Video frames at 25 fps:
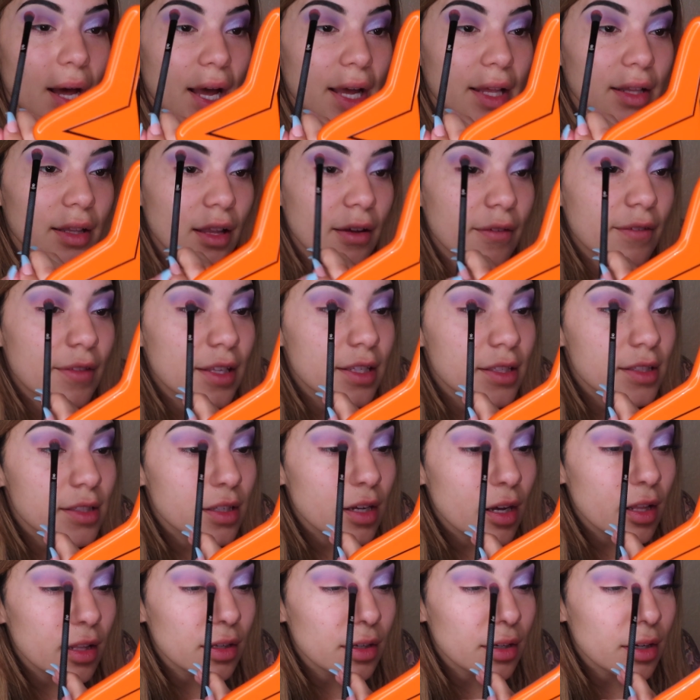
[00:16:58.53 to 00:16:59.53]
I love this
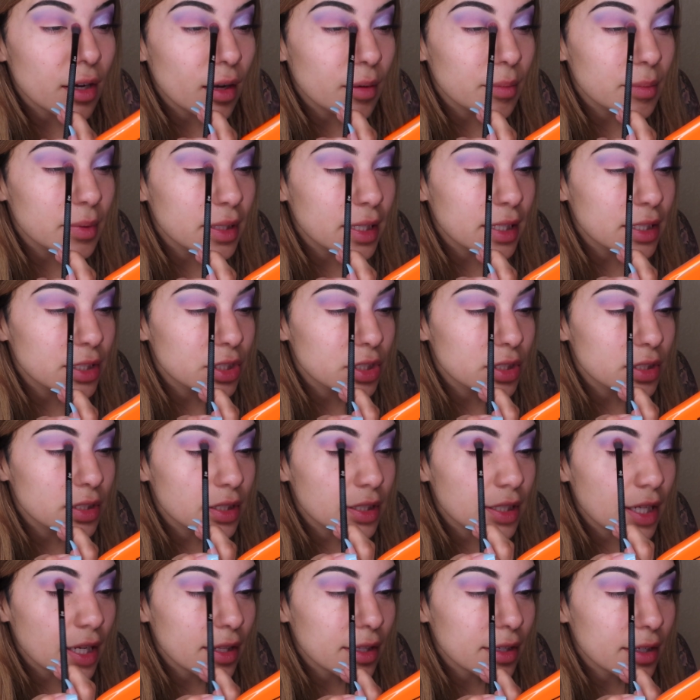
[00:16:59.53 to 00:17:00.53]
color combination
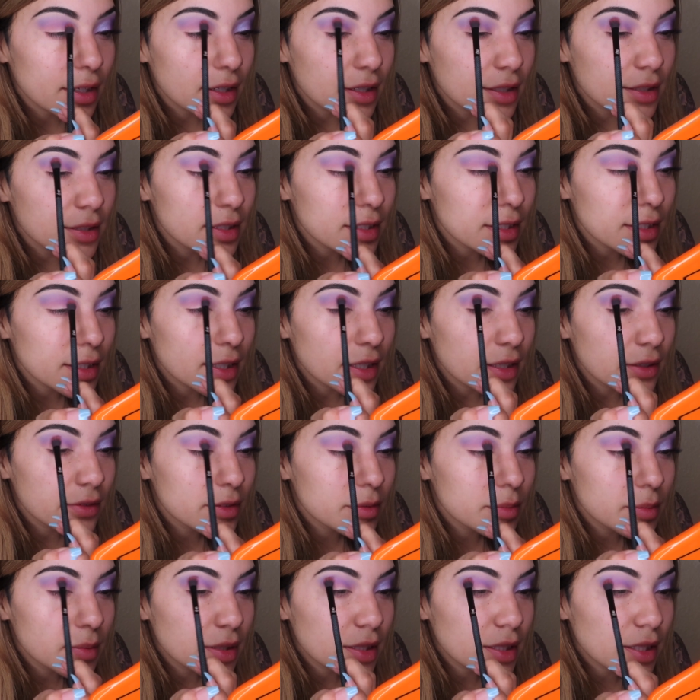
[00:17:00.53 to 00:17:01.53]
together because it
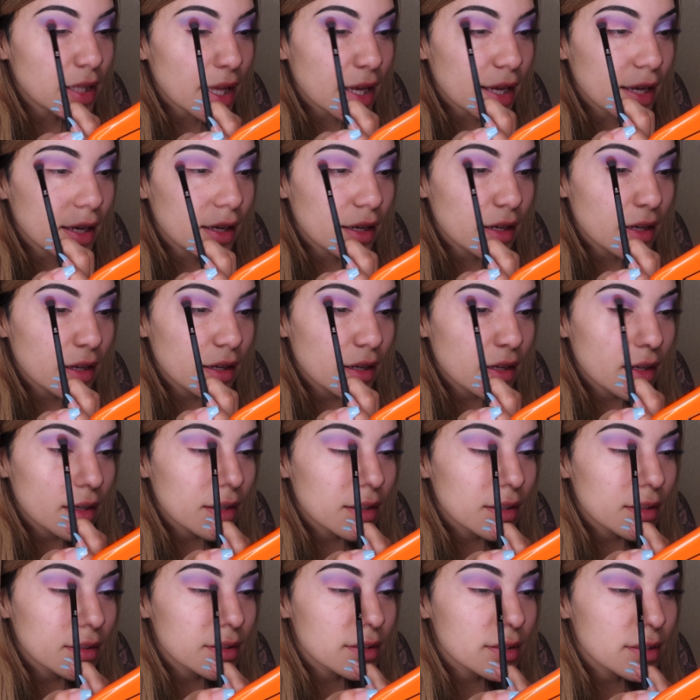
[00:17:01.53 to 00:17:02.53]
gives me like
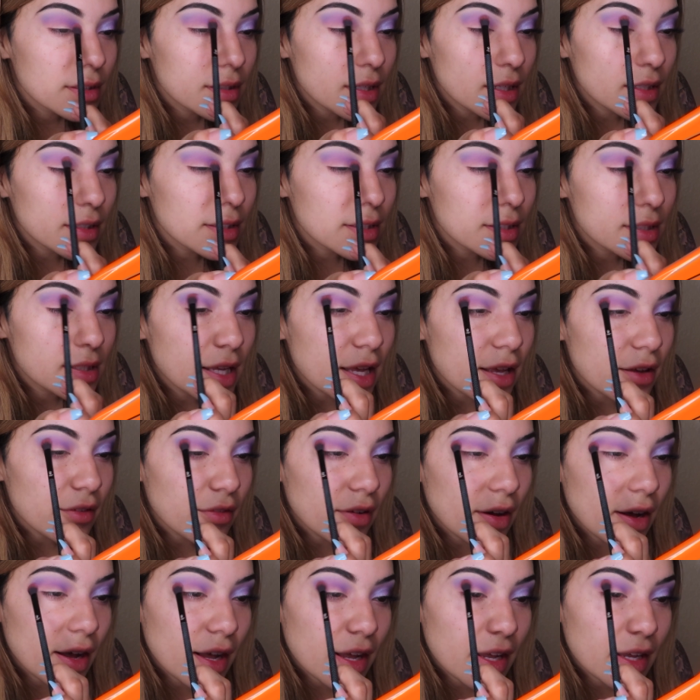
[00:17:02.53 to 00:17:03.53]
sunset
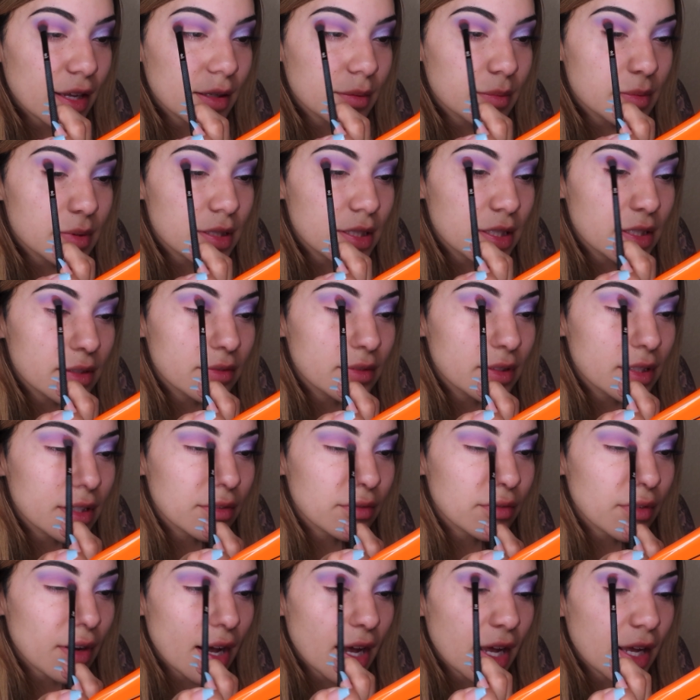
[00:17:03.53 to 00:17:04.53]
vibes,
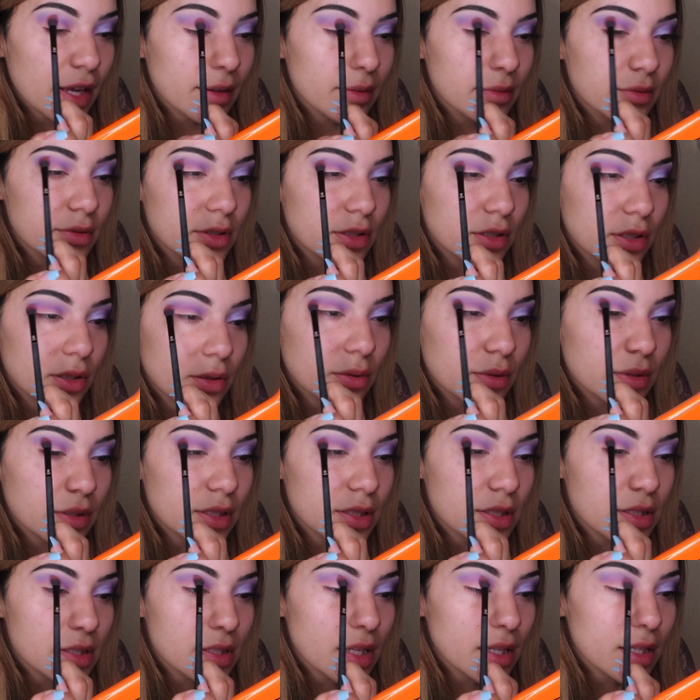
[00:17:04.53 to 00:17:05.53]
evening vibes, you when
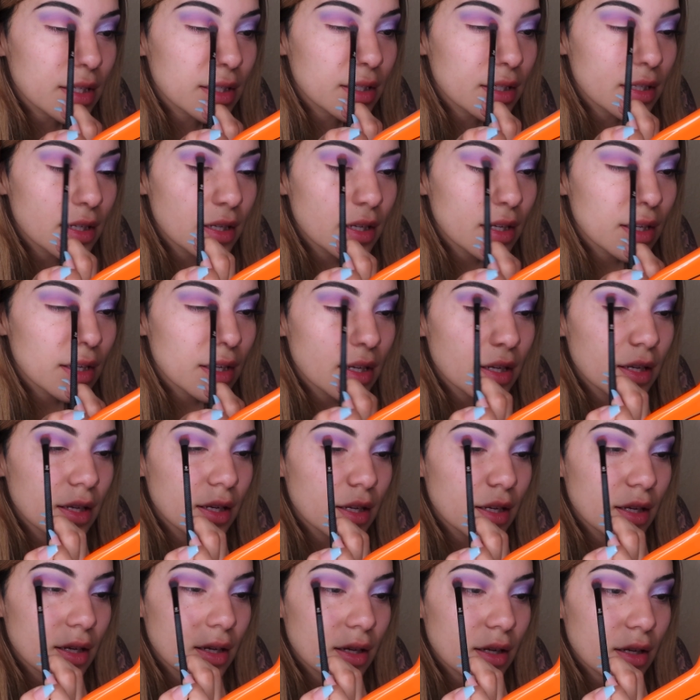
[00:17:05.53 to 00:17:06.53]
the sun
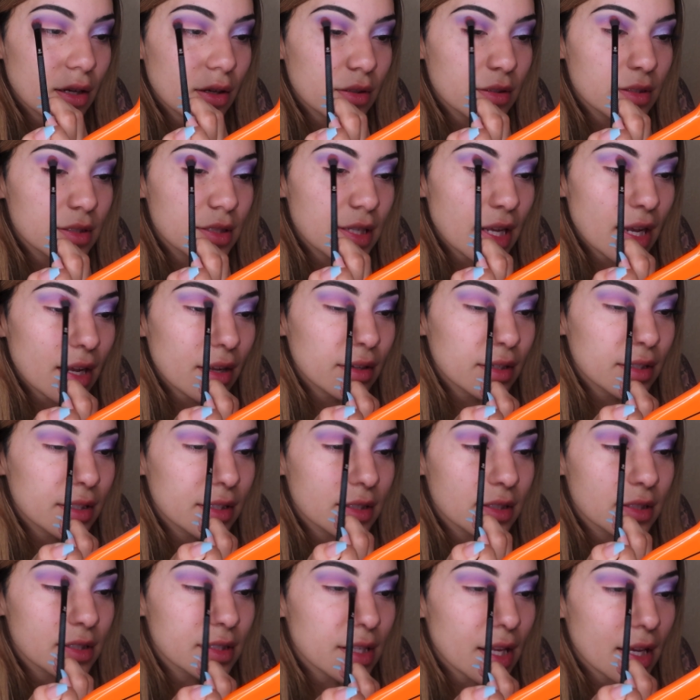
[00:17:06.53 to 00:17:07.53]
goes down and
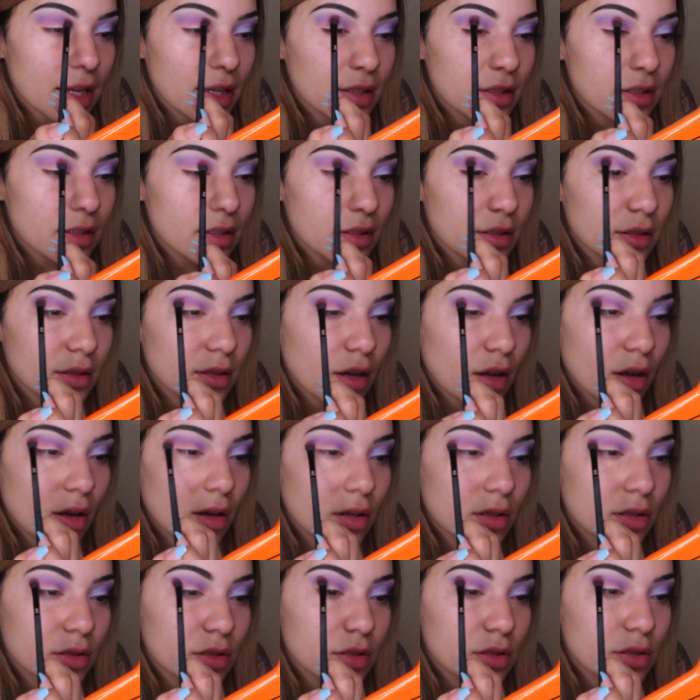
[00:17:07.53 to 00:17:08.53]
it's like
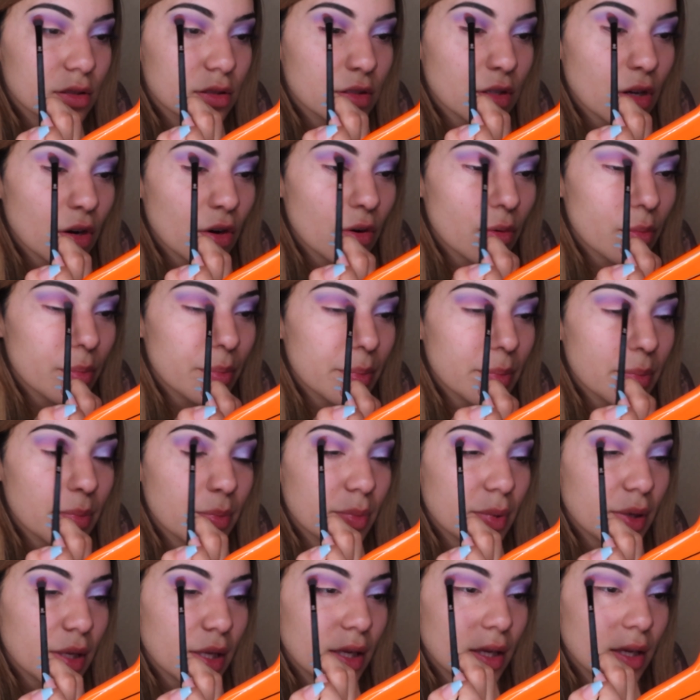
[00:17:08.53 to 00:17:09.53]
so
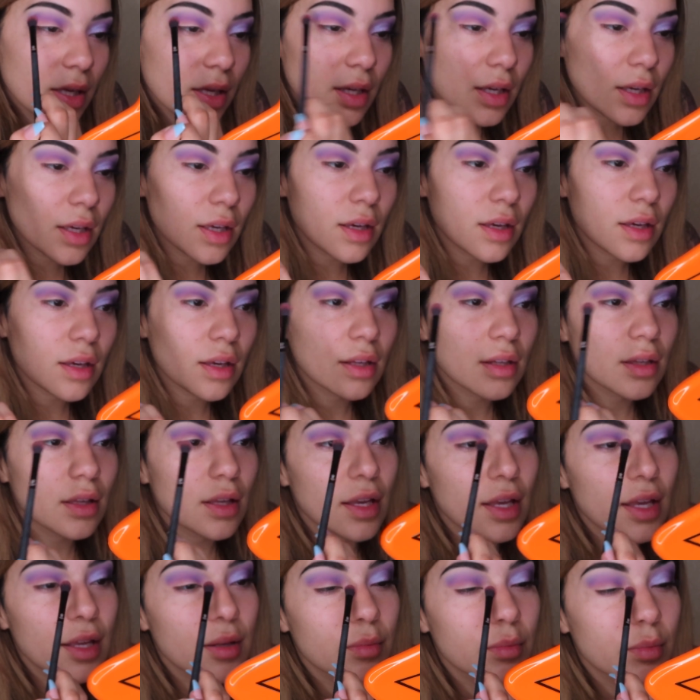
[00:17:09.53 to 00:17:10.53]
pink
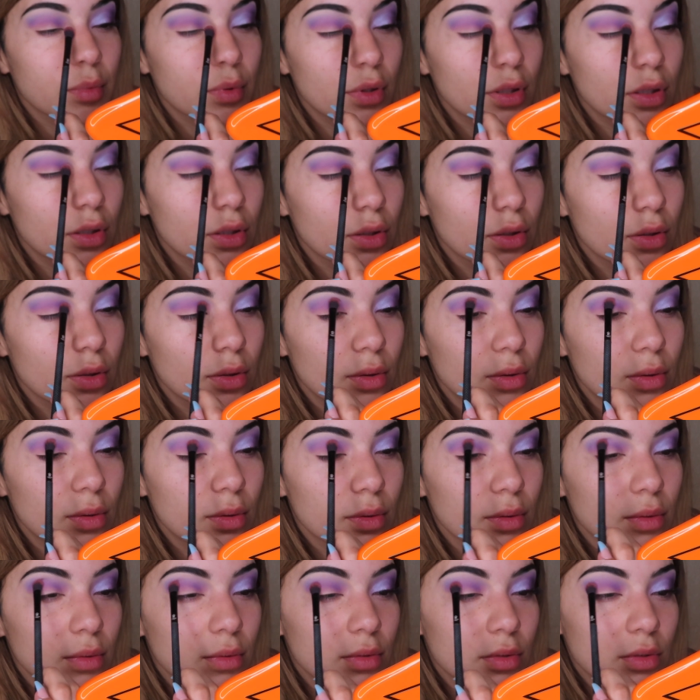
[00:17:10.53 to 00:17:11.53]
and
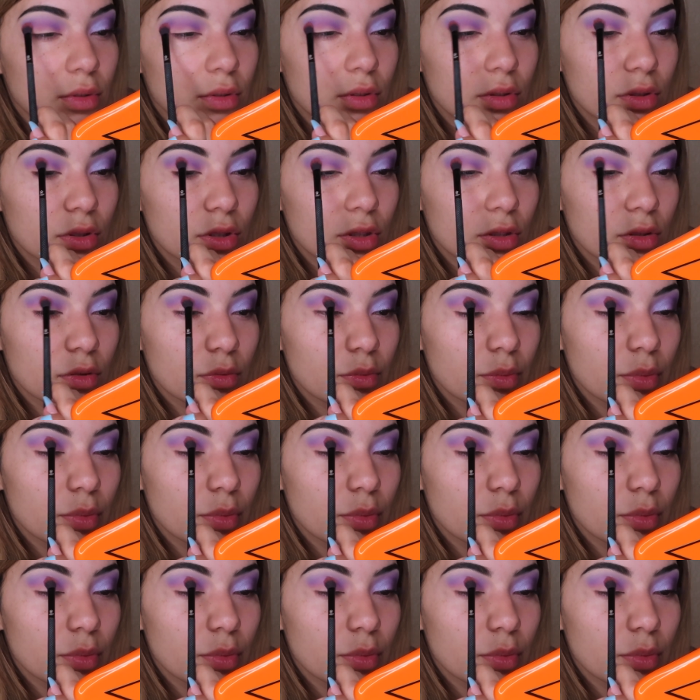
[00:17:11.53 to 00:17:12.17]
blue, just